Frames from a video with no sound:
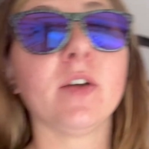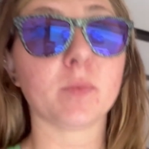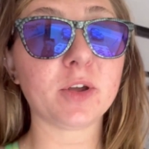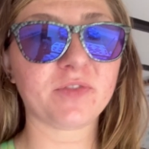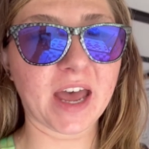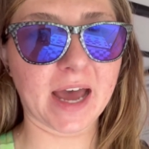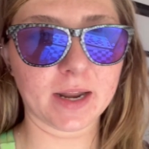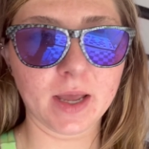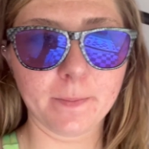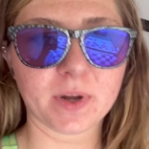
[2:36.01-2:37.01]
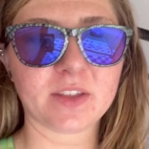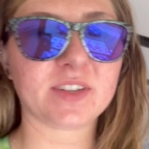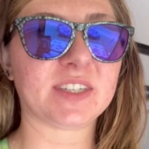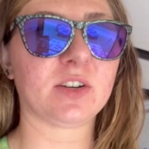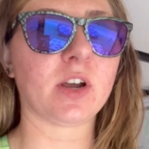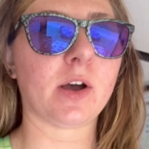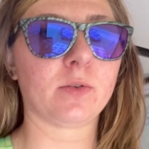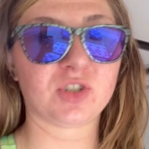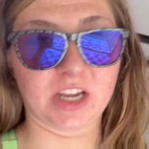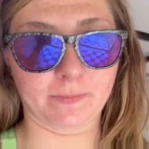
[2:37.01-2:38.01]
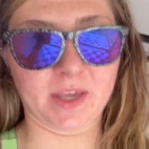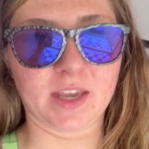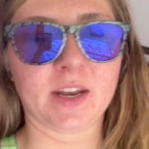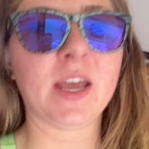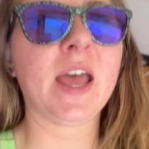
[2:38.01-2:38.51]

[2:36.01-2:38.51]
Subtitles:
Remove that, put in the Zero Champion.